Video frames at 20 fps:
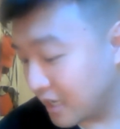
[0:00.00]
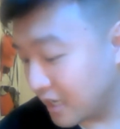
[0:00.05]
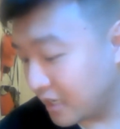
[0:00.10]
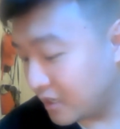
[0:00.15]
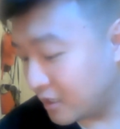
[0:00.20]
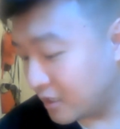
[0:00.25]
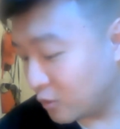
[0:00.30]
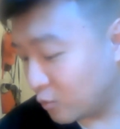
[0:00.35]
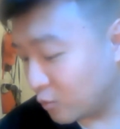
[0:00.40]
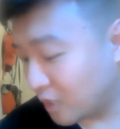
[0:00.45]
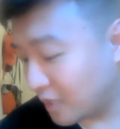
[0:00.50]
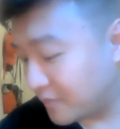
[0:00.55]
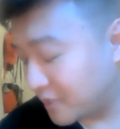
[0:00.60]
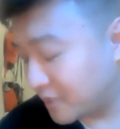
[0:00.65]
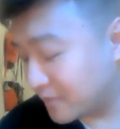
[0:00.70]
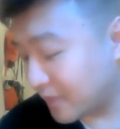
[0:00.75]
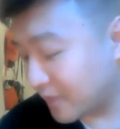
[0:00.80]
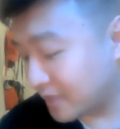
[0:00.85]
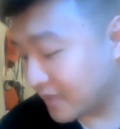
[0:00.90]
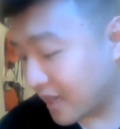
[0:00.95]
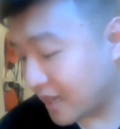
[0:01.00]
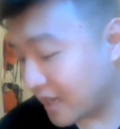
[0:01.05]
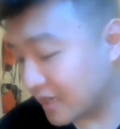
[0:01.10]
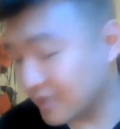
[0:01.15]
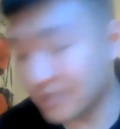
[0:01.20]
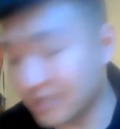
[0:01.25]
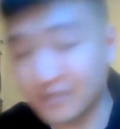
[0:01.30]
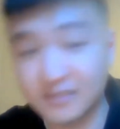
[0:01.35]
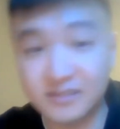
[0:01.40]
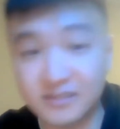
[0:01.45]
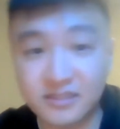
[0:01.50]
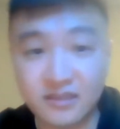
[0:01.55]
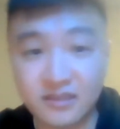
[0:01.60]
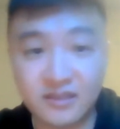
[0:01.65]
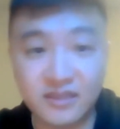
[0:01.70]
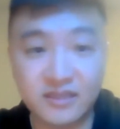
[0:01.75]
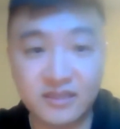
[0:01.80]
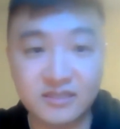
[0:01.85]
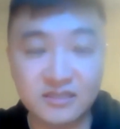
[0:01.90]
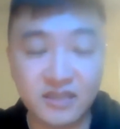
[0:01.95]
And what I mean by that is
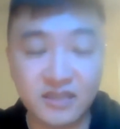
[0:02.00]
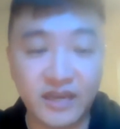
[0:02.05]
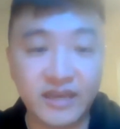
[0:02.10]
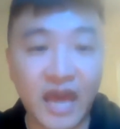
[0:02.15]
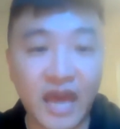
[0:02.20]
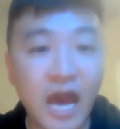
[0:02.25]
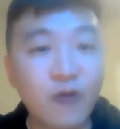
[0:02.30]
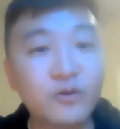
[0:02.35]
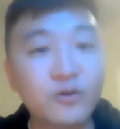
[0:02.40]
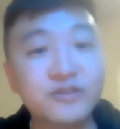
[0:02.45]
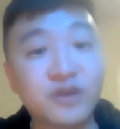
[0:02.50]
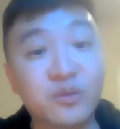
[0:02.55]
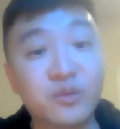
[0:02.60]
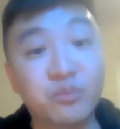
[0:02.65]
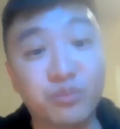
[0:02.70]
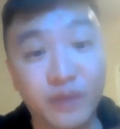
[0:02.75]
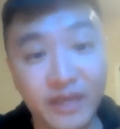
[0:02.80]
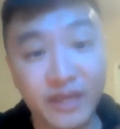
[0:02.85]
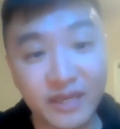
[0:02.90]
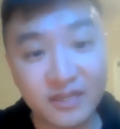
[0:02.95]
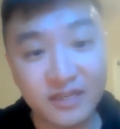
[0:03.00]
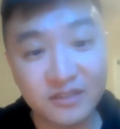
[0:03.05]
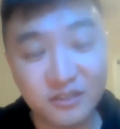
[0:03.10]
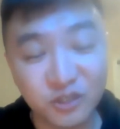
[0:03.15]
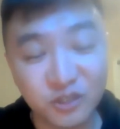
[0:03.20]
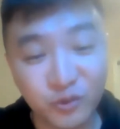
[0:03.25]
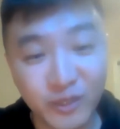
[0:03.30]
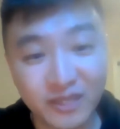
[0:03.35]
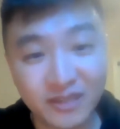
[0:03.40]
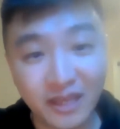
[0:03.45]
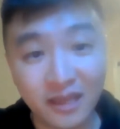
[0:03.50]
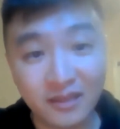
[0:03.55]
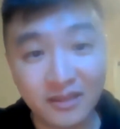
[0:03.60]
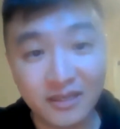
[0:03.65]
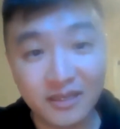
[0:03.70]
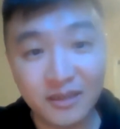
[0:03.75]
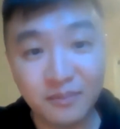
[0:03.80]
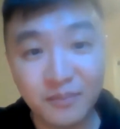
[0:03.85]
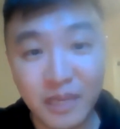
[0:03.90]
things like, how is our brand doing lately?